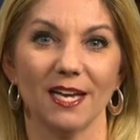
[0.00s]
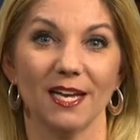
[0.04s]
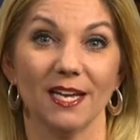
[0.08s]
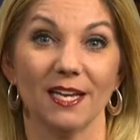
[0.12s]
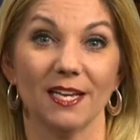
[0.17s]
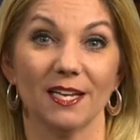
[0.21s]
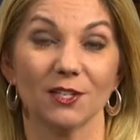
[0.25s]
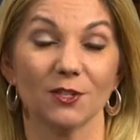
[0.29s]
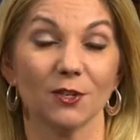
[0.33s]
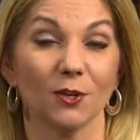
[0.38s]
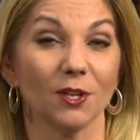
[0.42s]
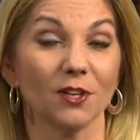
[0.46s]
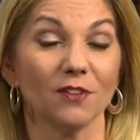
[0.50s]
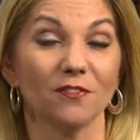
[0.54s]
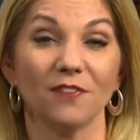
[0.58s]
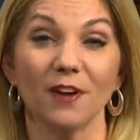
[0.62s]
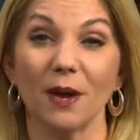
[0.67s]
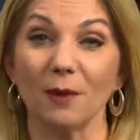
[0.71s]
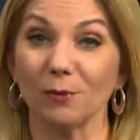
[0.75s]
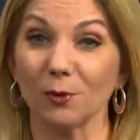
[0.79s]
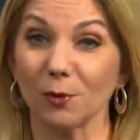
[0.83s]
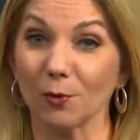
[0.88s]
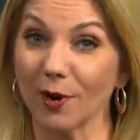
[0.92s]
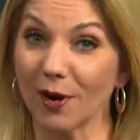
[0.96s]
It is only
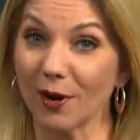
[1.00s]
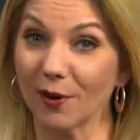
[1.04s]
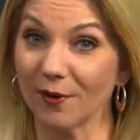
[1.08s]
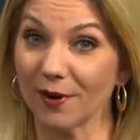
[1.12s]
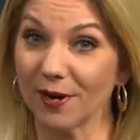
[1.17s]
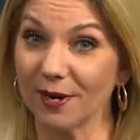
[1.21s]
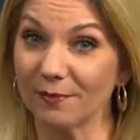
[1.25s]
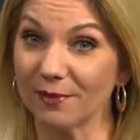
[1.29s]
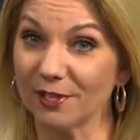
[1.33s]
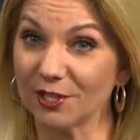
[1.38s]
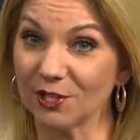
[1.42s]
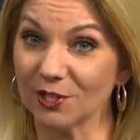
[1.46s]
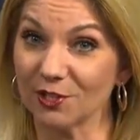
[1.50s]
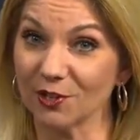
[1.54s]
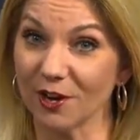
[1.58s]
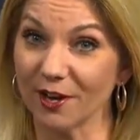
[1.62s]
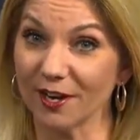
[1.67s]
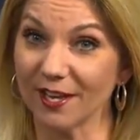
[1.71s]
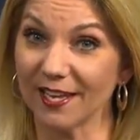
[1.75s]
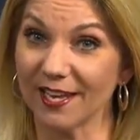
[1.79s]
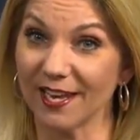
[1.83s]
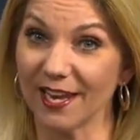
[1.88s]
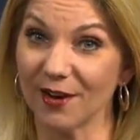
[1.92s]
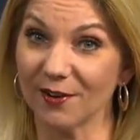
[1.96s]
February, but
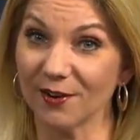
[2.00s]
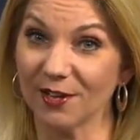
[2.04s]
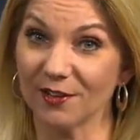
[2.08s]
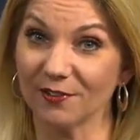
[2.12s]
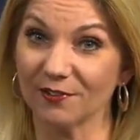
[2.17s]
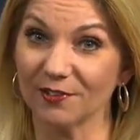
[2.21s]
Shawnee County